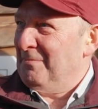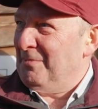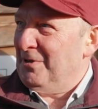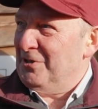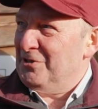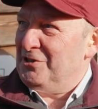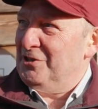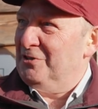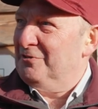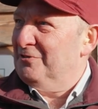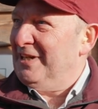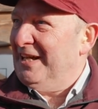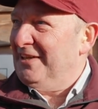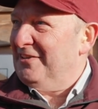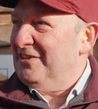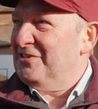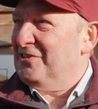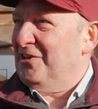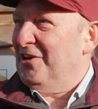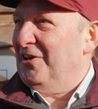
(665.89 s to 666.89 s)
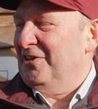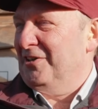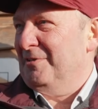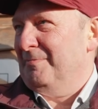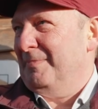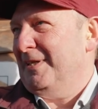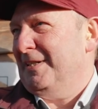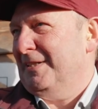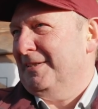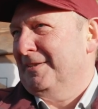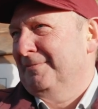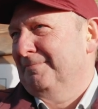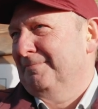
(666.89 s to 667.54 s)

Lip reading: by shooting down the side of the bird.